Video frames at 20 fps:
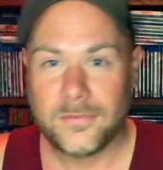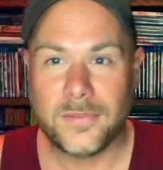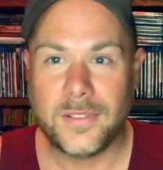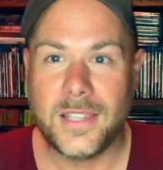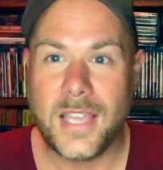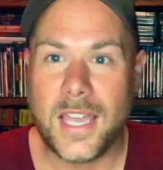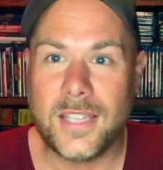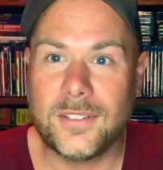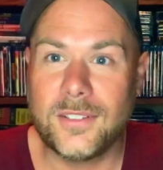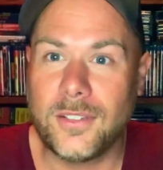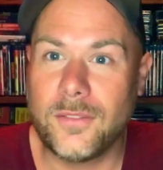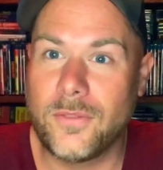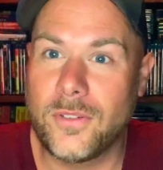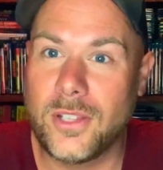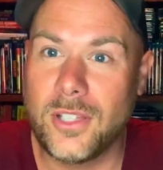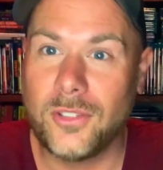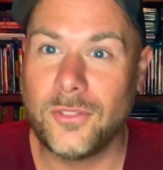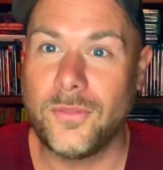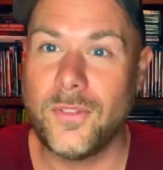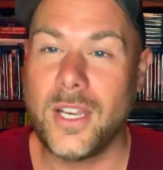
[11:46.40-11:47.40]
that's it for
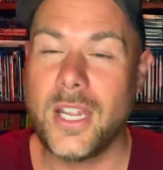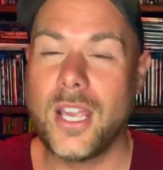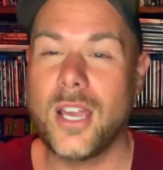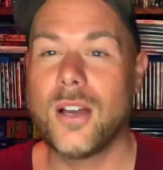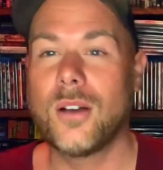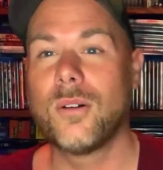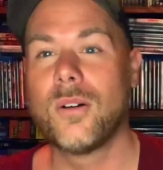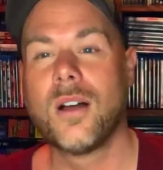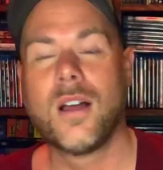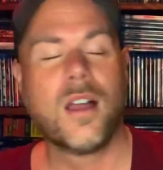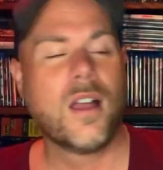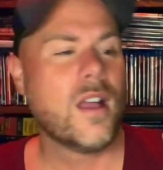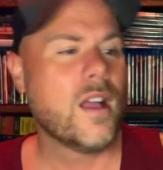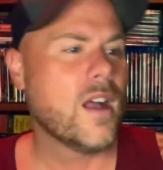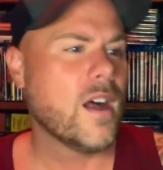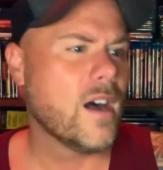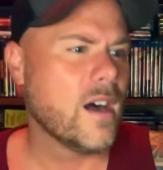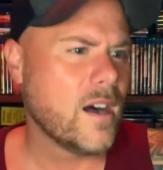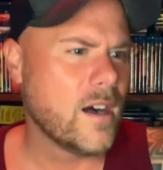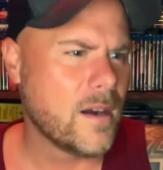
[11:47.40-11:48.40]
this video.
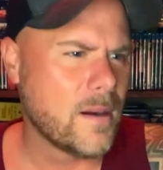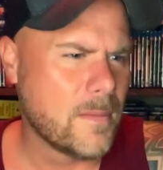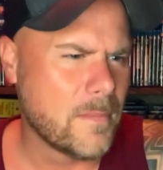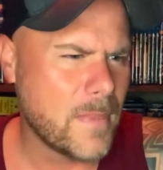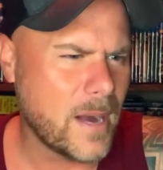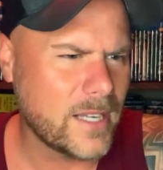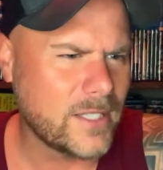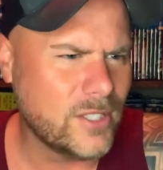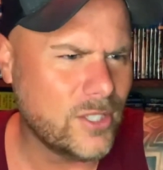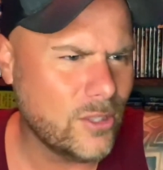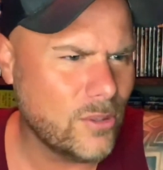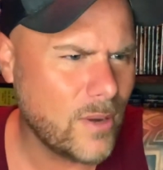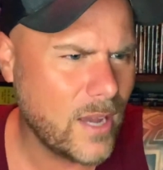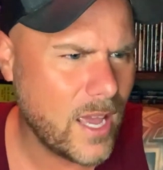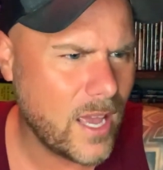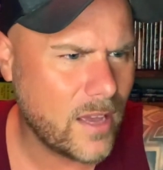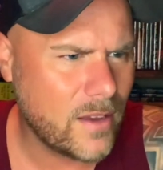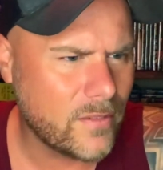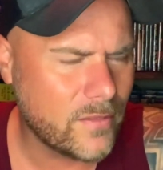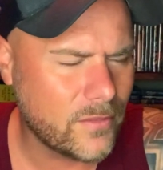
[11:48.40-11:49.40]
Um, I do
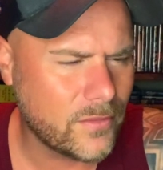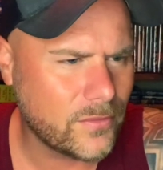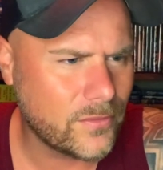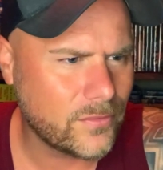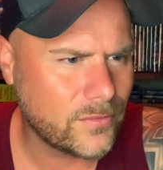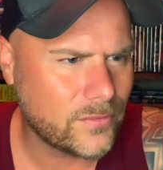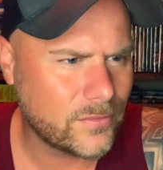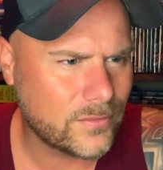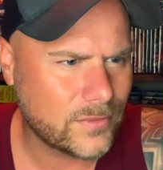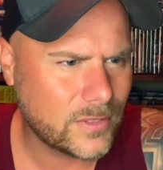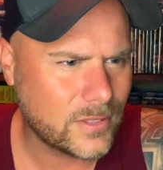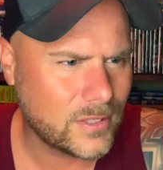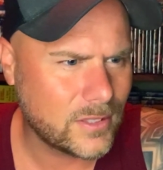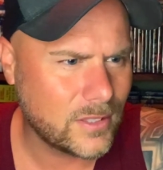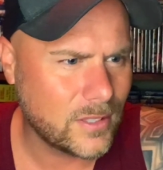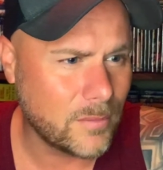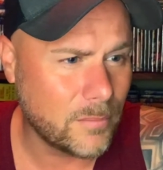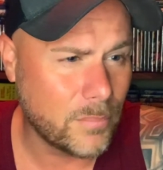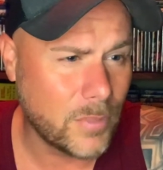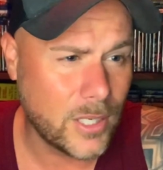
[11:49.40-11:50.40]
have
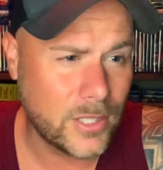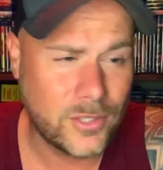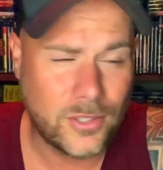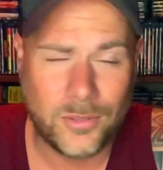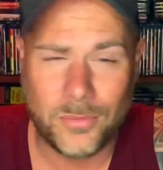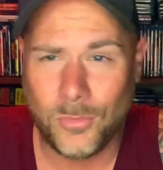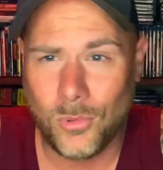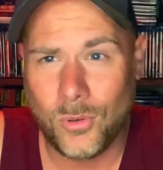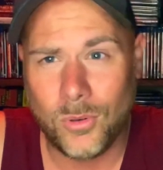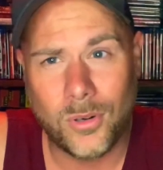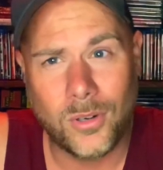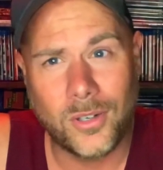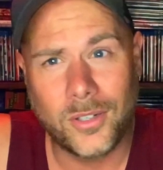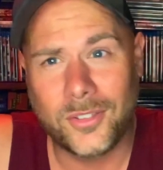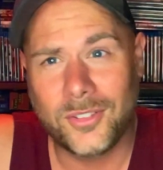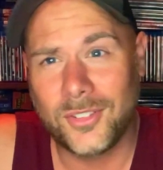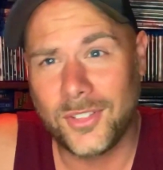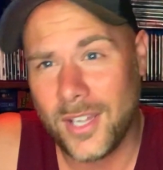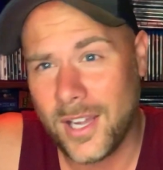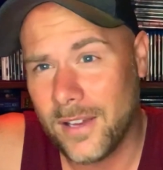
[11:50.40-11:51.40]
a bunch more
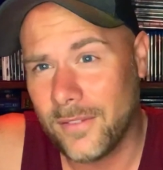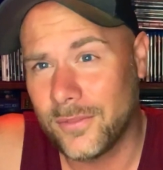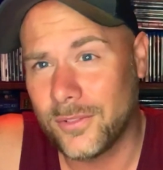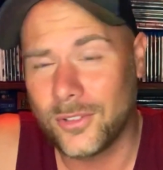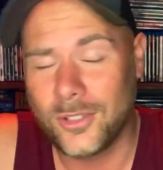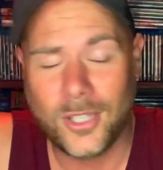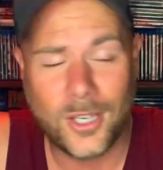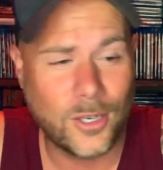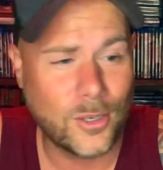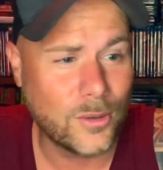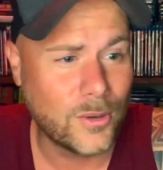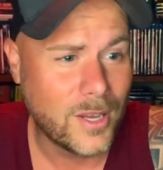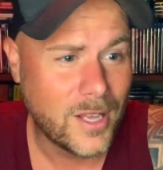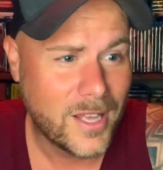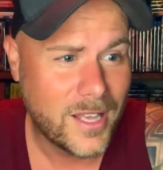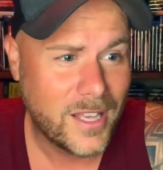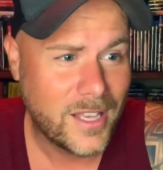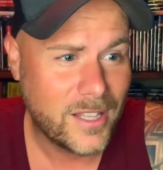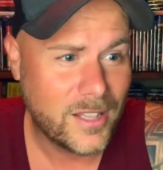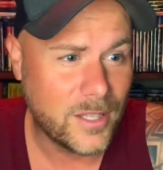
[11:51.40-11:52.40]
stuff, so
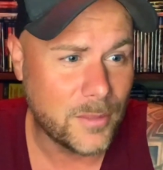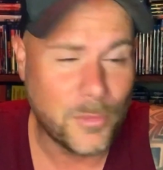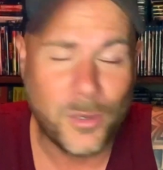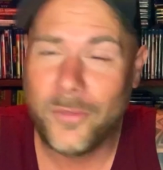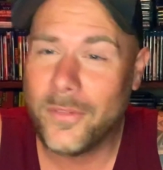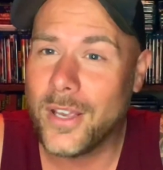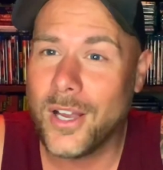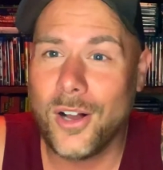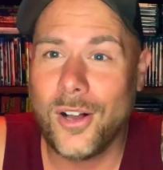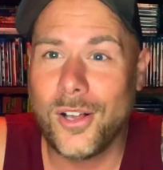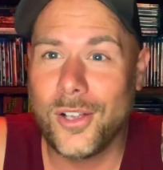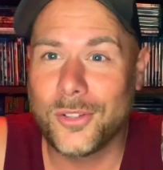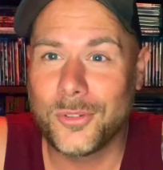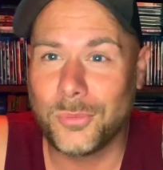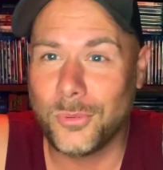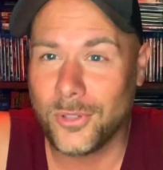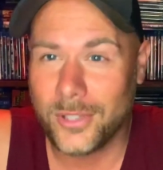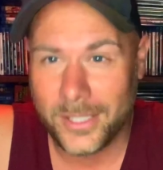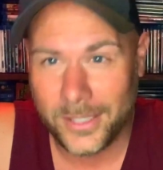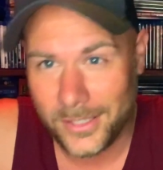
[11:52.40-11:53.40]
the movie hauls
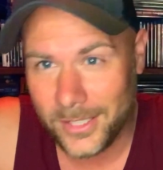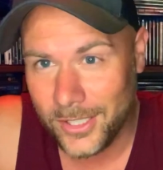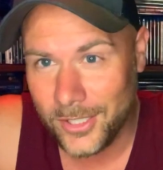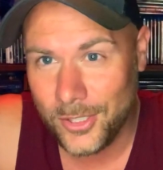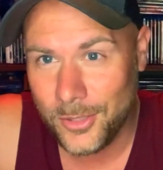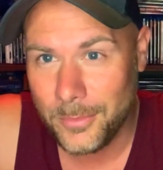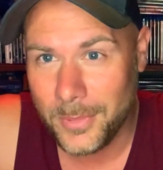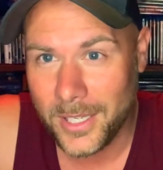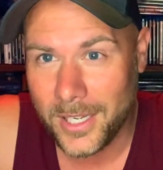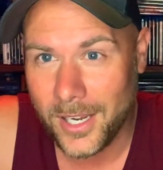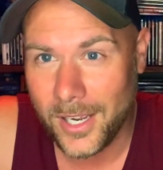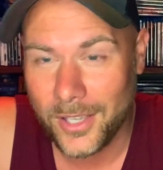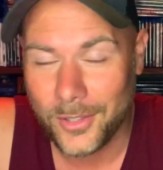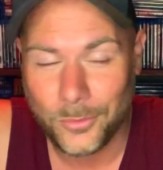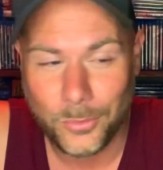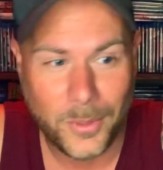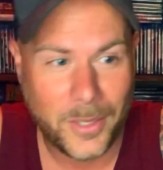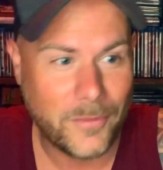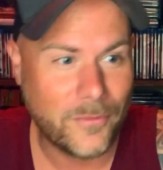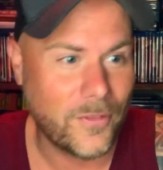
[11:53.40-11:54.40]
will continue
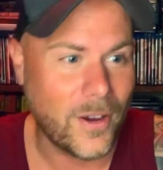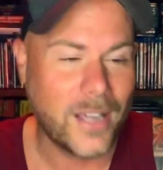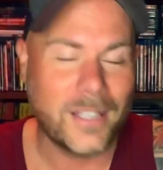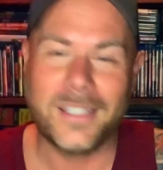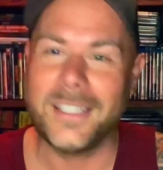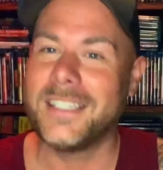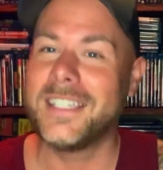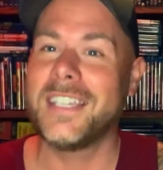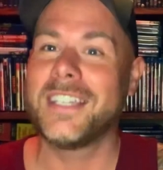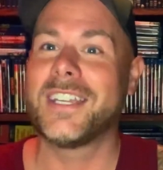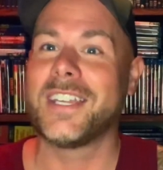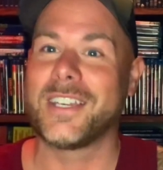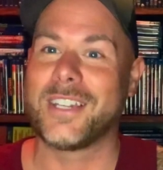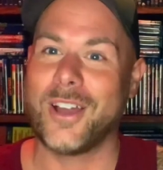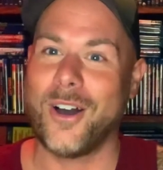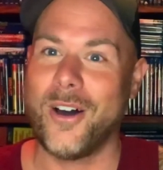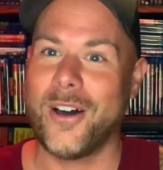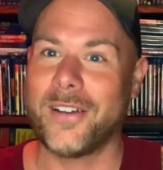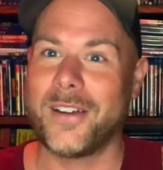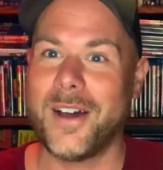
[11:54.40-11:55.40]
because we finally did get
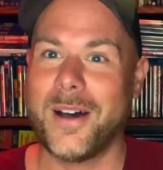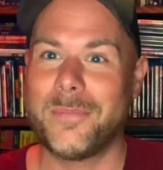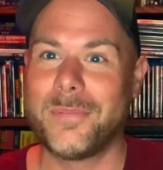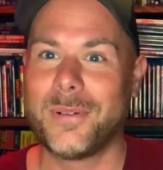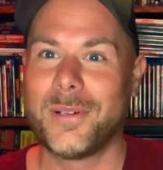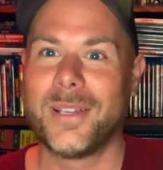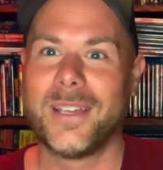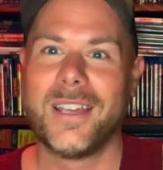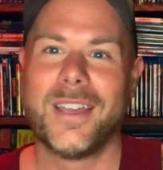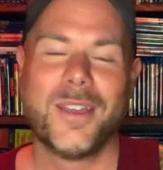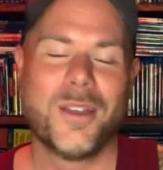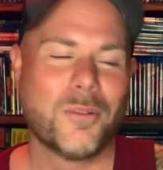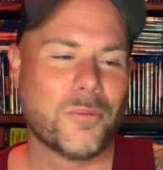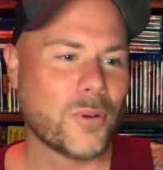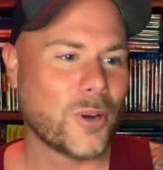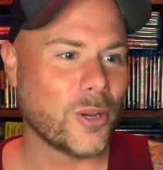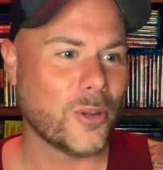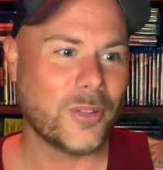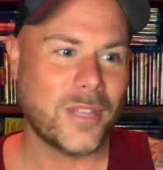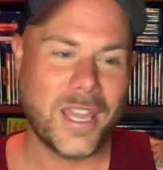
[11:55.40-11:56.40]
caught up.
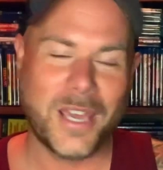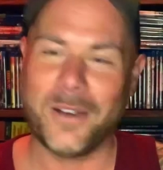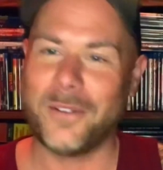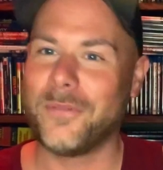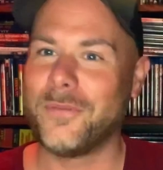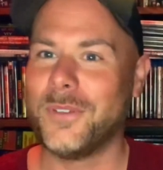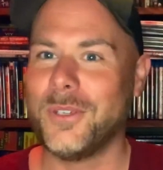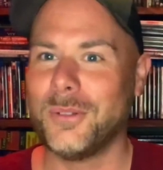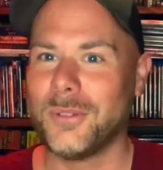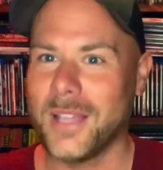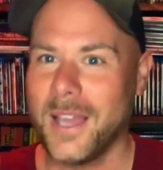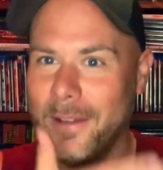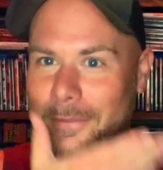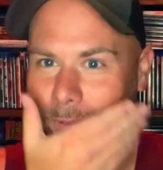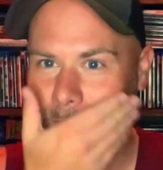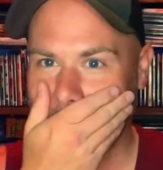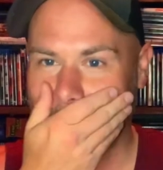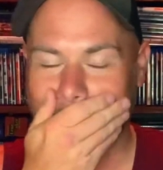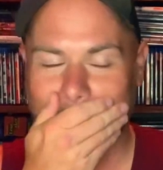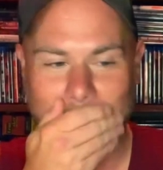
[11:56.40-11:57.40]
We only had a few
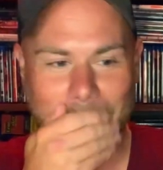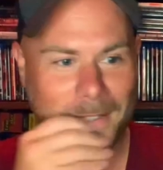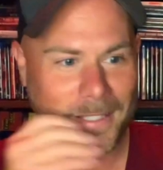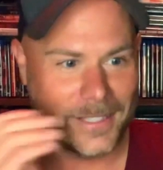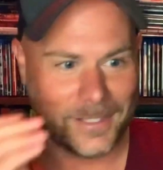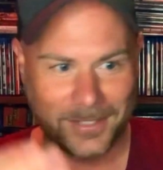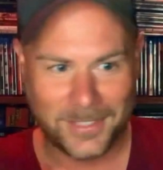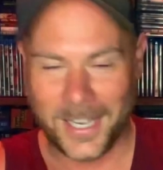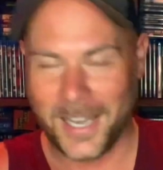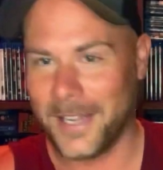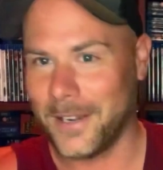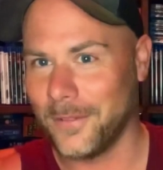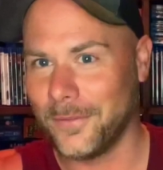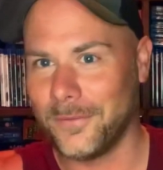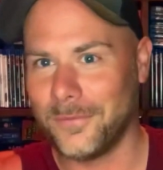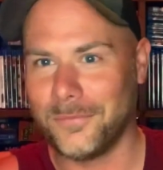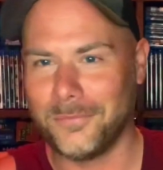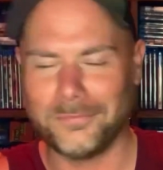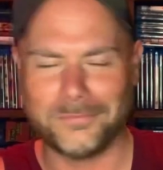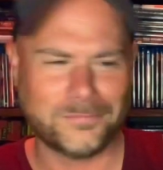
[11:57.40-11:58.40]
left on these kind of
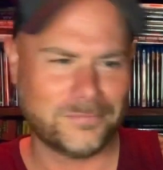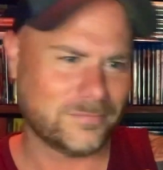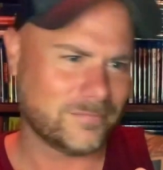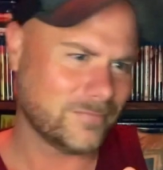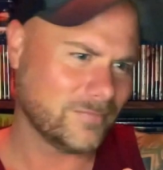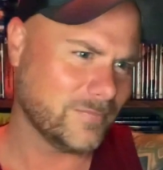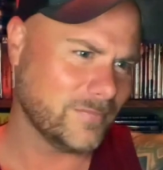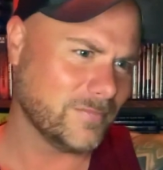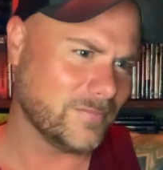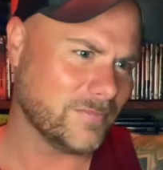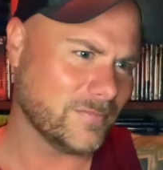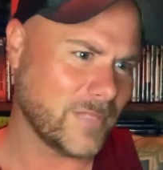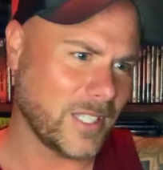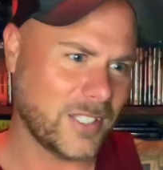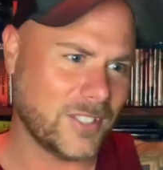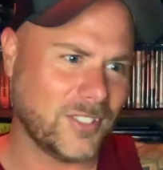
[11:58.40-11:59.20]
like